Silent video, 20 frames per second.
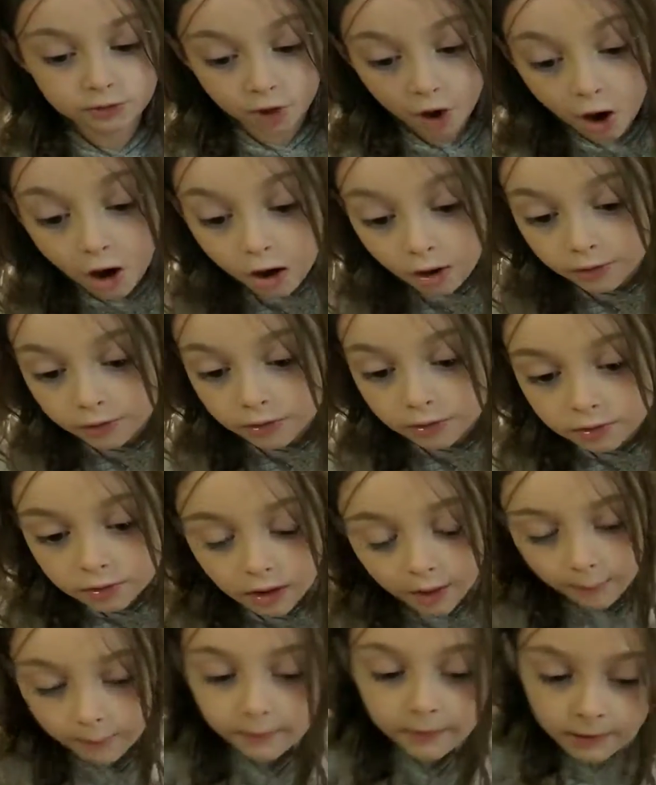daughter
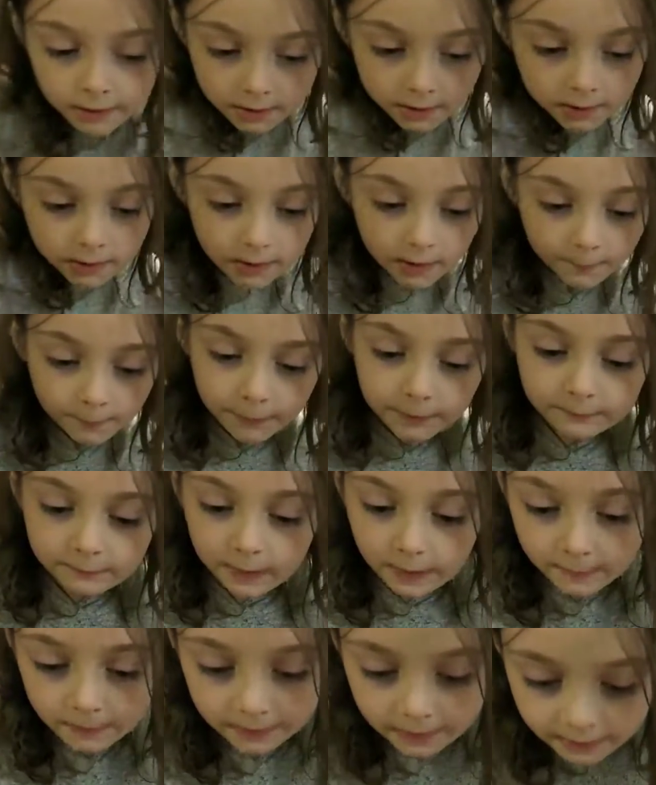of my
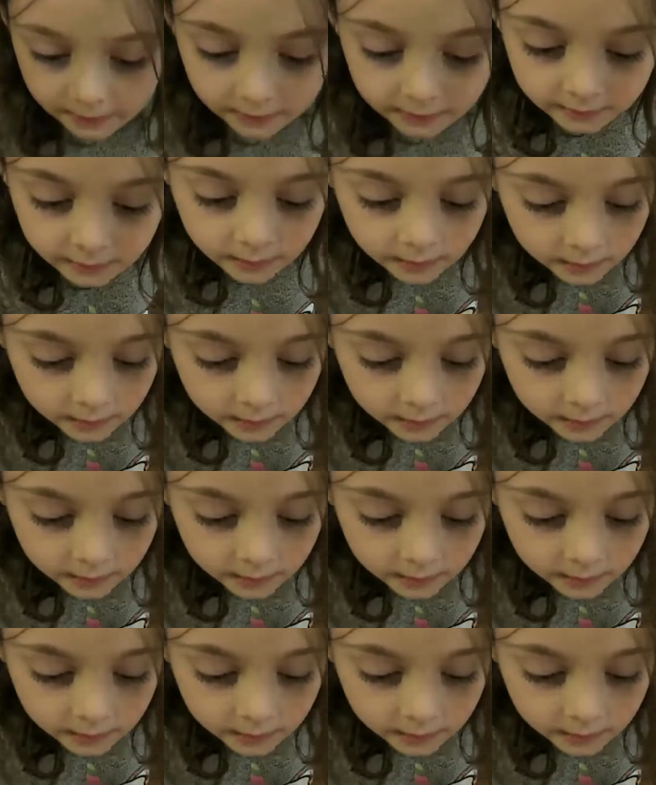family.